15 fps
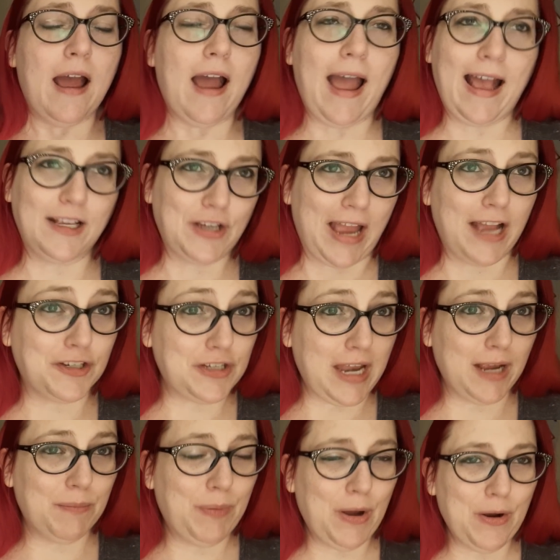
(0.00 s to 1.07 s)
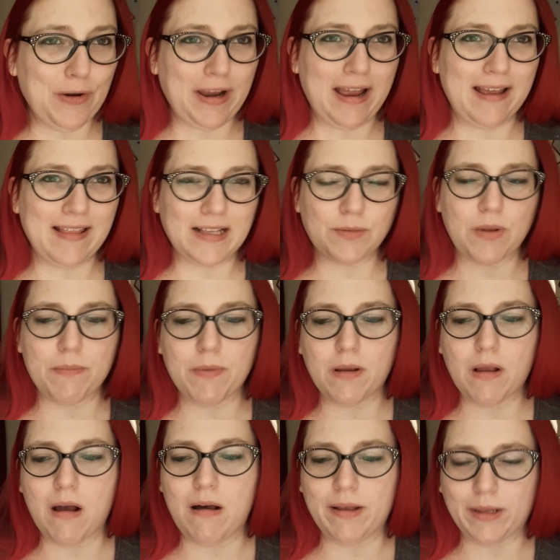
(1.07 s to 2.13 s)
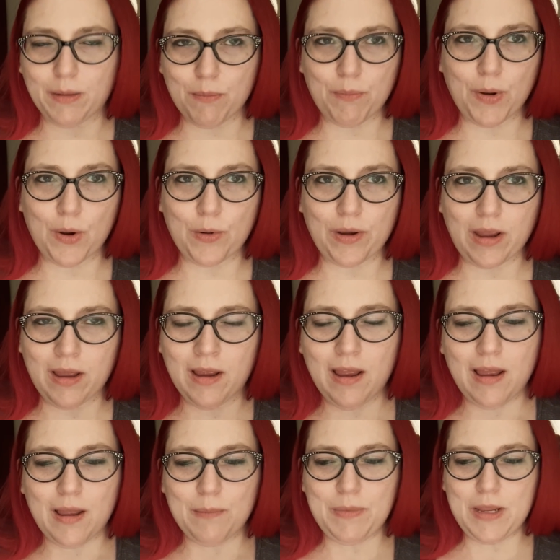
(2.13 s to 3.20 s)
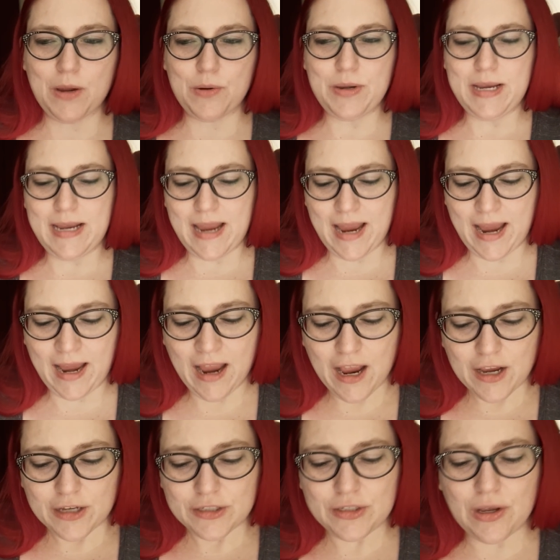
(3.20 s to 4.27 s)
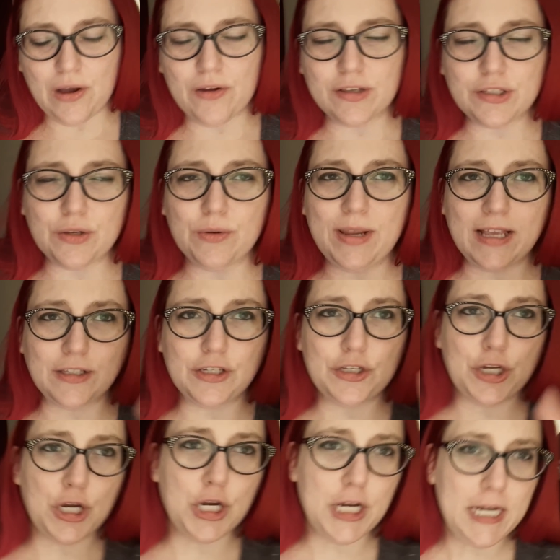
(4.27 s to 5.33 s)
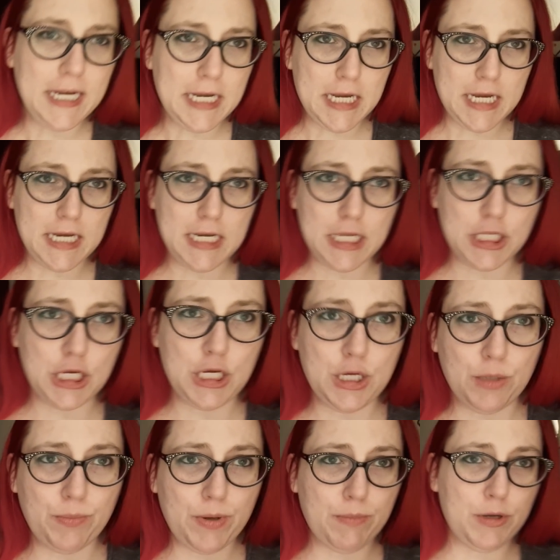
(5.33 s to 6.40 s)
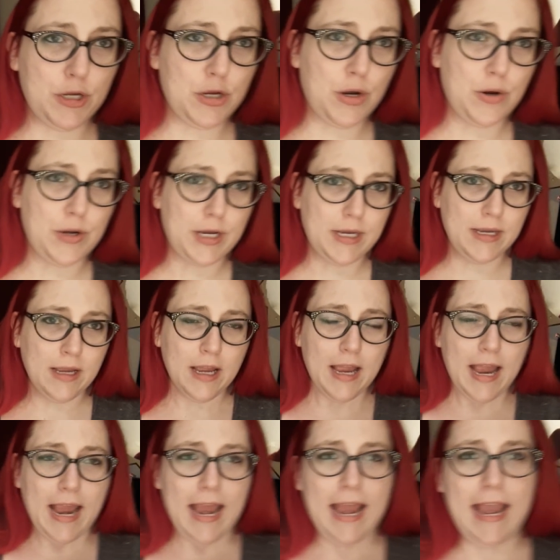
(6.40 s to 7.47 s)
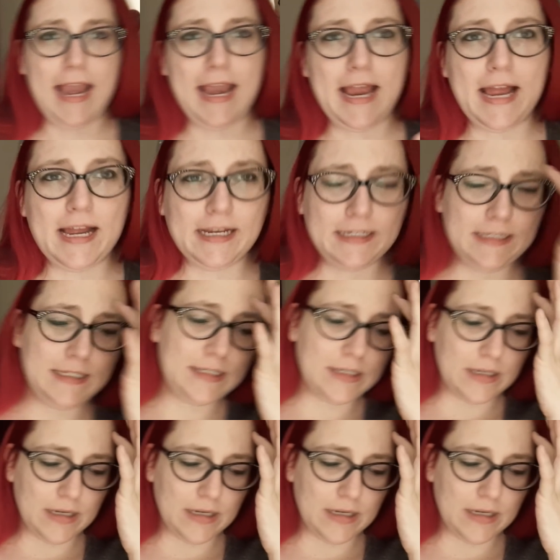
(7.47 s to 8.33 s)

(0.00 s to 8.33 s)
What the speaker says: Hashtag Boda. That's what I've been calling him, Boda. B-O-D-A. So he has to turn in the little Baby Yoda, and